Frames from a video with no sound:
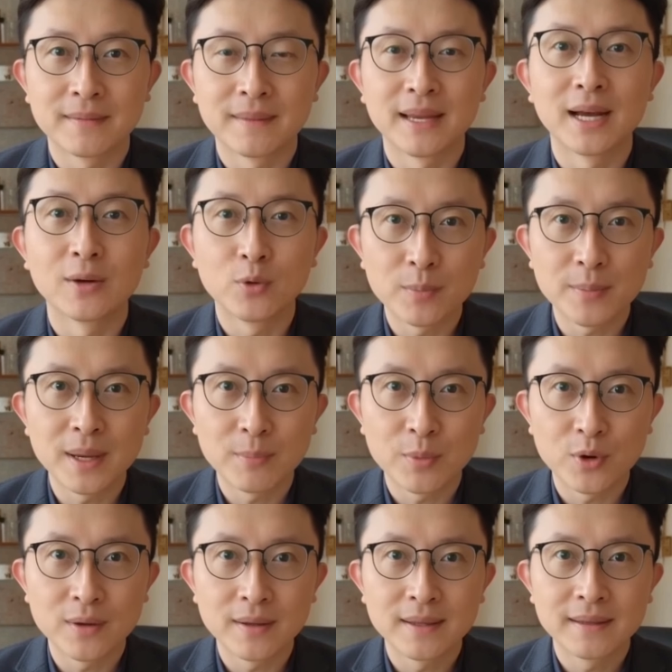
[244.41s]
And
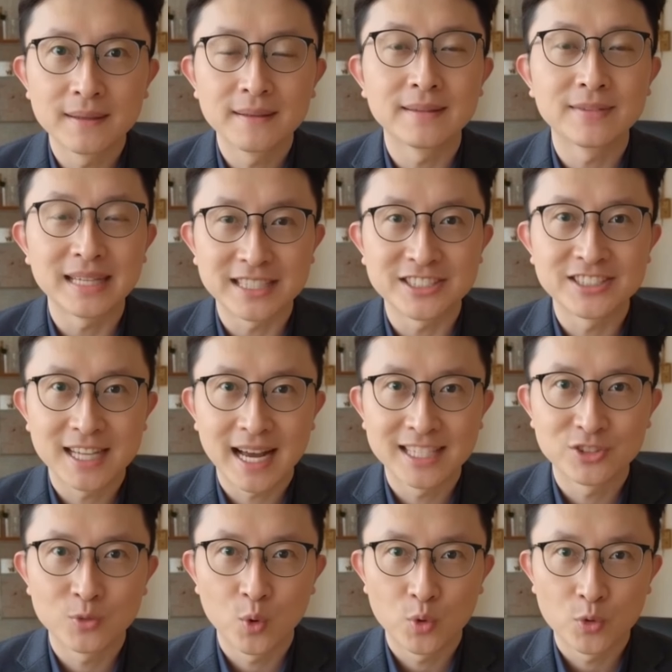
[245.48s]
remember, these
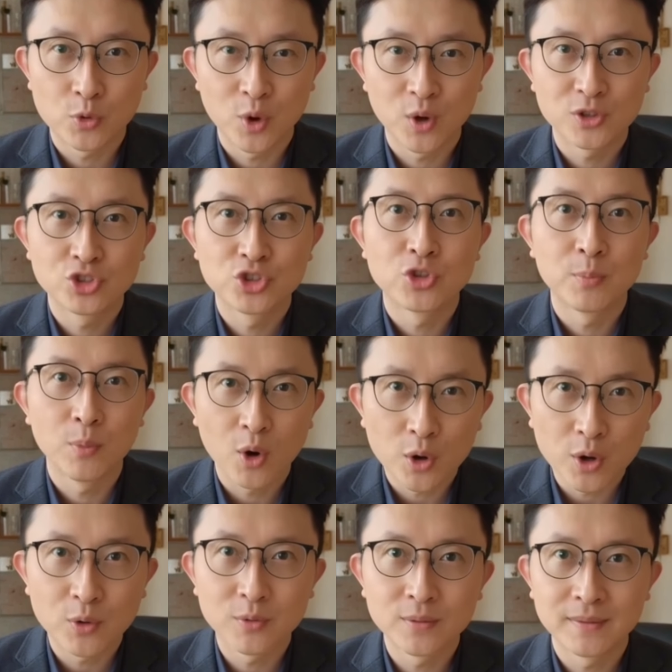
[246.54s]
sites won't launch
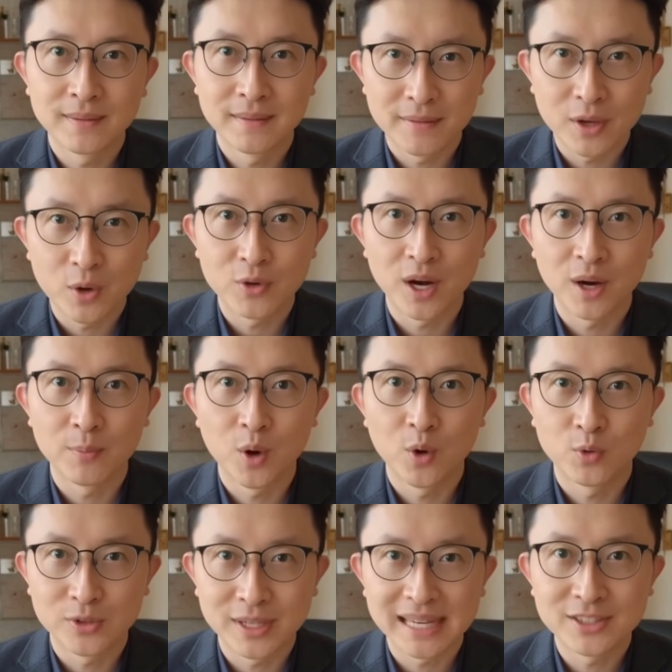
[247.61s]
tomorrow. They'll come
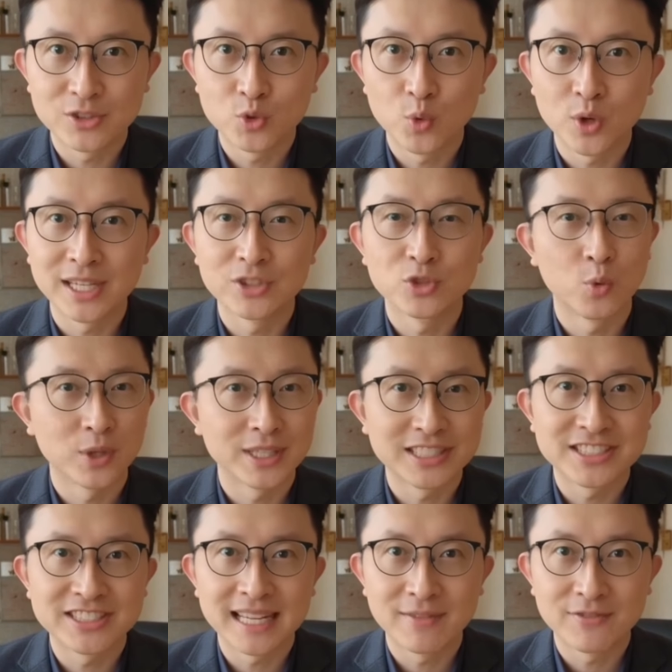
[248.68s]
only in
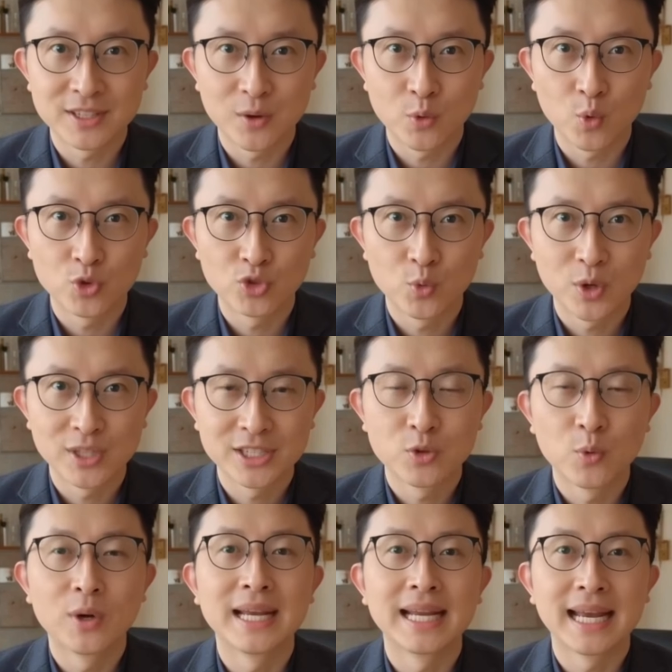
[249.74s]
2027 or
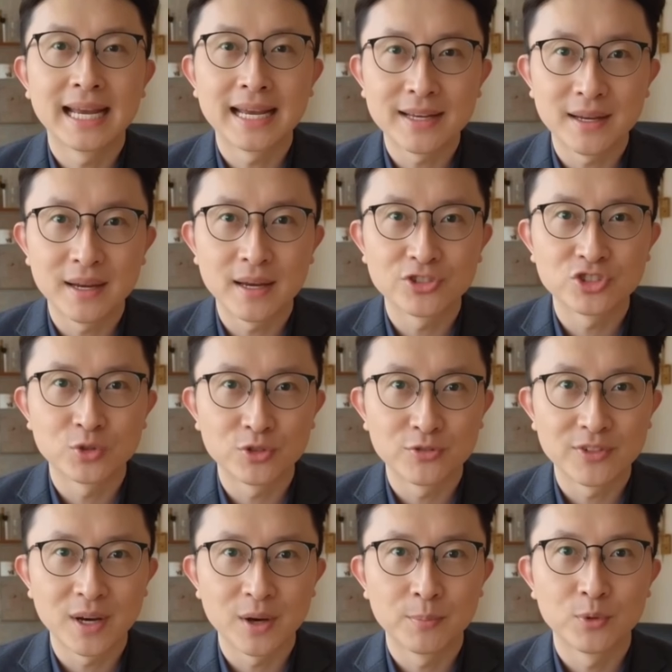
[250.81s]
2028. So
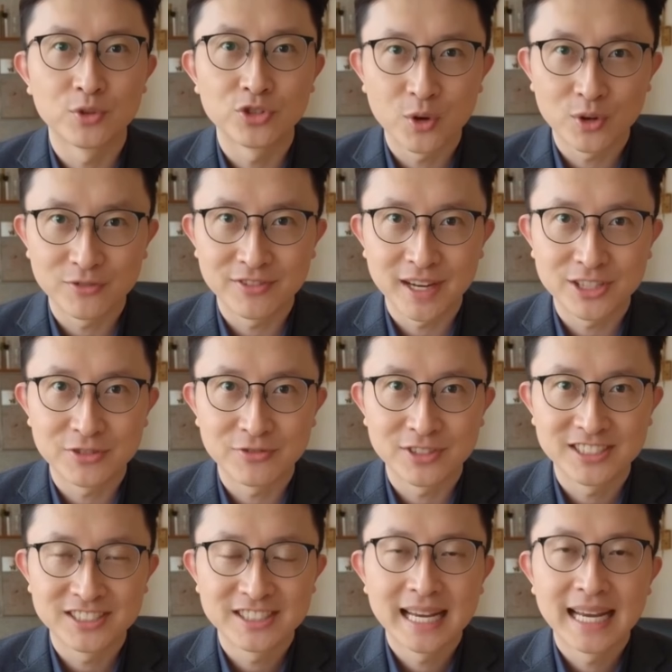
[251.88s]
developers are
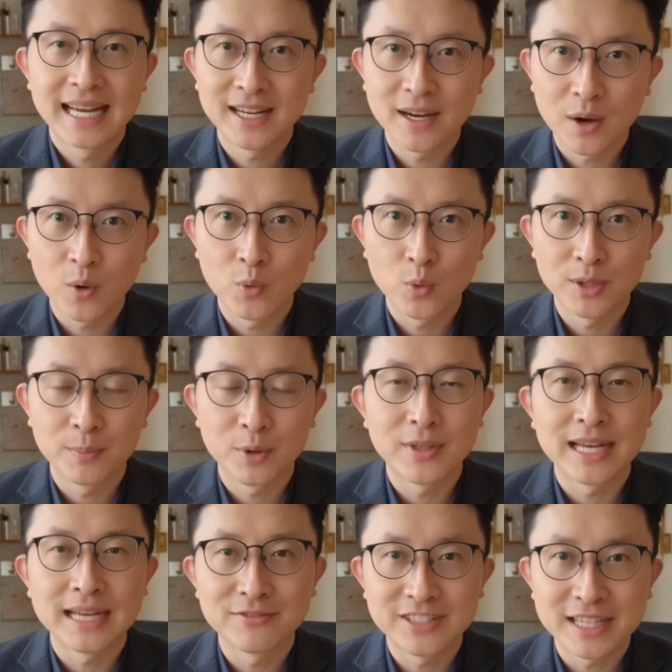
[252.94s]
effectively saying, we
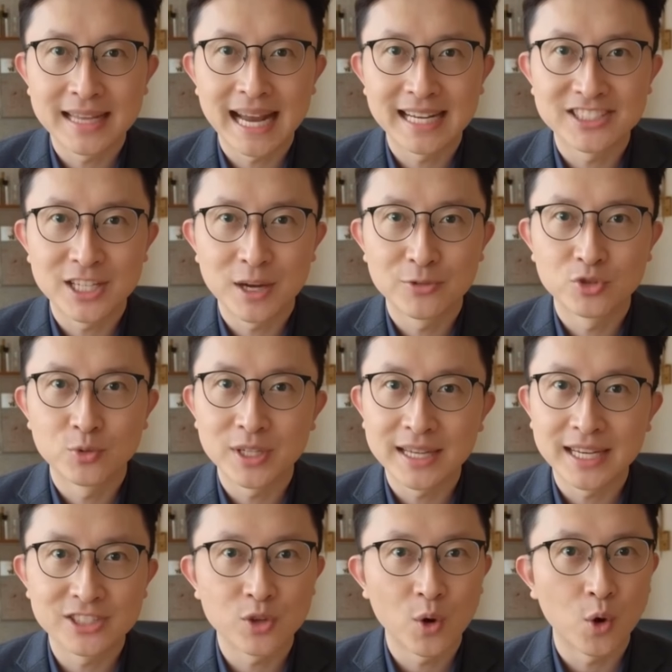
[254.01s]
believe the next
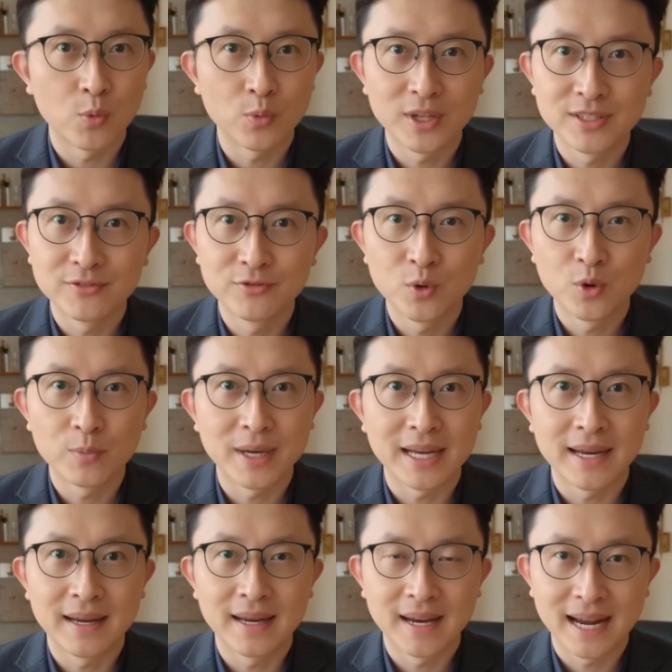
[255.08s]
upswing is already
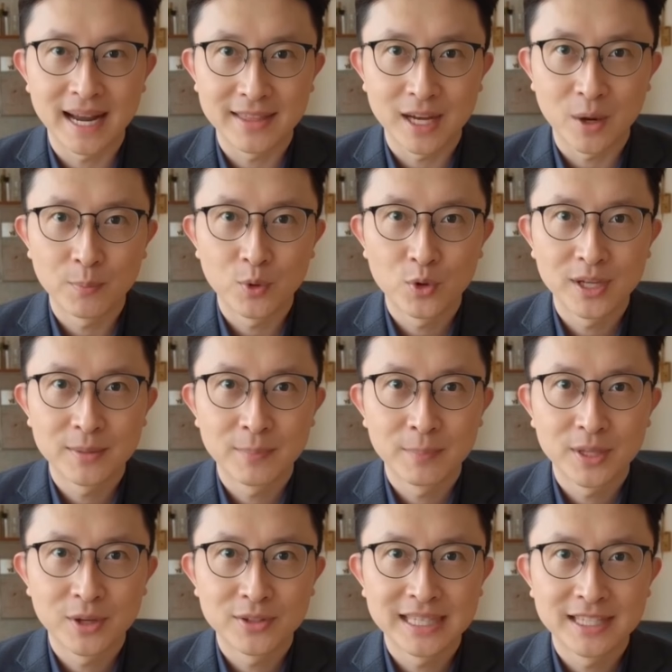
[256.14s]
forming, and they're putting
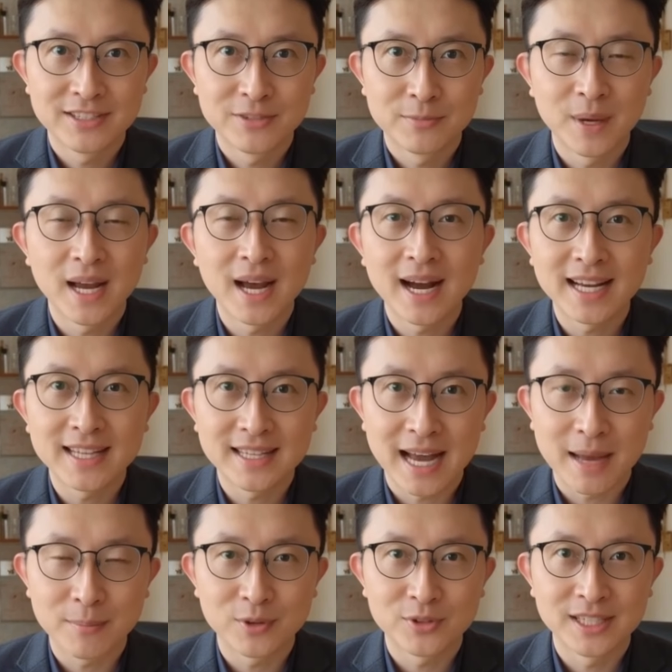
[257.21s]
billions behind
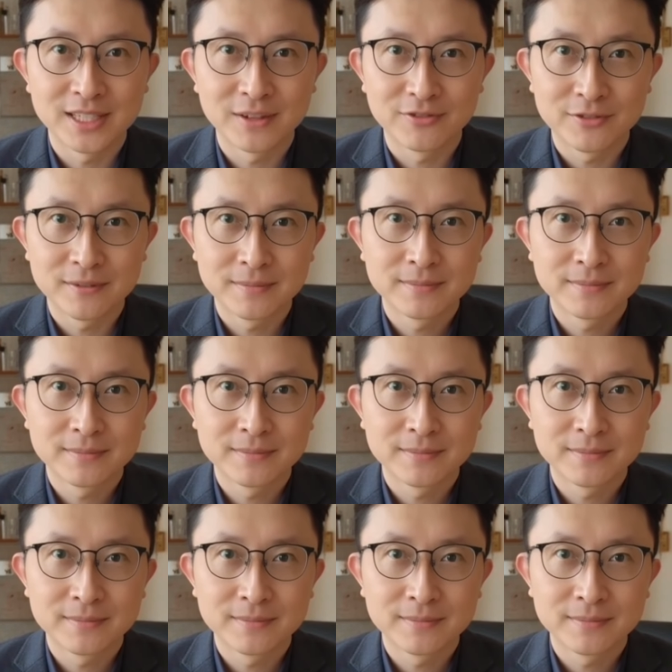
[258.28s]
that belief.